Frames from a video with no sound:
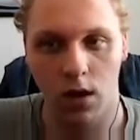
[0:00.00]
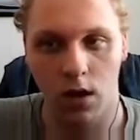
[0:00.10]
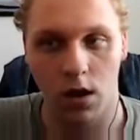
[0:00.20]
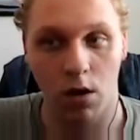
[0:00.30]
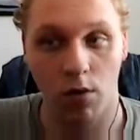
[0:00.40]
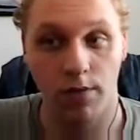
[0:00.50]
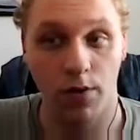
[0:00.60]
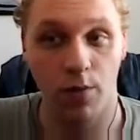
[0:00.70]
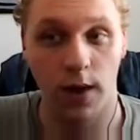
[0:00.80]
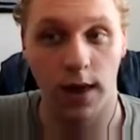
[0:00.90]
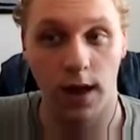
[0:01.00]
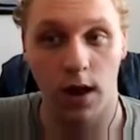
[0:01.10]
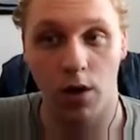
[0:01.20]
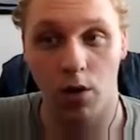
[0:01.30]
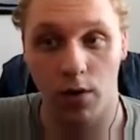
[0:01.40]
However, we
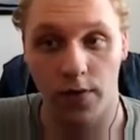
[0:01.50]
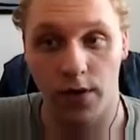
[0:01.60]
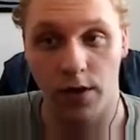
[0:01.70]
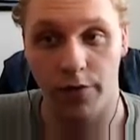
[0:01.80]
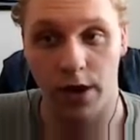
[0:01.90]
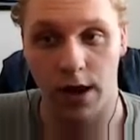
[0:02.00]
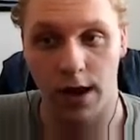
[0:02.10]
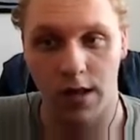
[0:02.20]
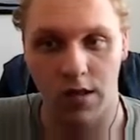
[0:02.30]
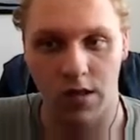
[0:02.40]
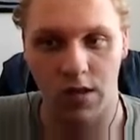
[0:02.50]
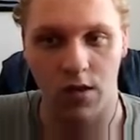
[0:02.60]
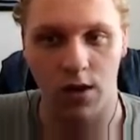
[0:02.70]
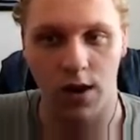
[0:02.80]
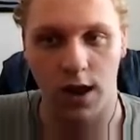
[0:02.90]
cannot in fact access
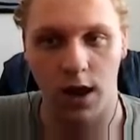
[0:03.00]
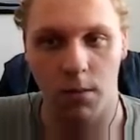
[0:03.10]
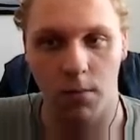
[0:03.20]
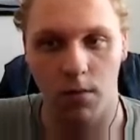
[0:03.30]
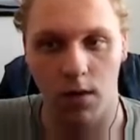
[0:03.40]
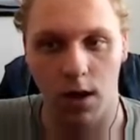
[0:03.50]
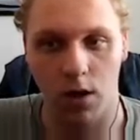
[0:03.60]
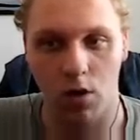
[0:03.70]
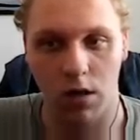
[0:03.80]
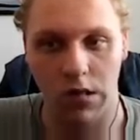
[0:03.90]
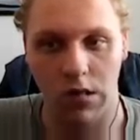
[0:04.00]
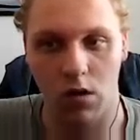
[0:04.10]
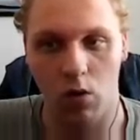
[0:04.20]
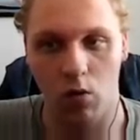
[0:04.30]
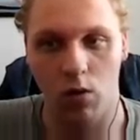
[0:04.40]
the name like on its
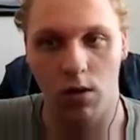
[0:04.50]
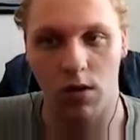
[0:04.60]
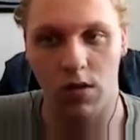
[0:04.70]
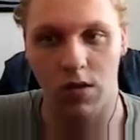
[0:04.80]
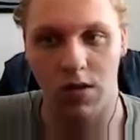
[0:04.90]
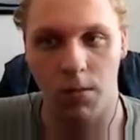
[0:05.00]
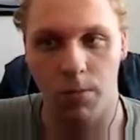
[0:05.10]
own because it's a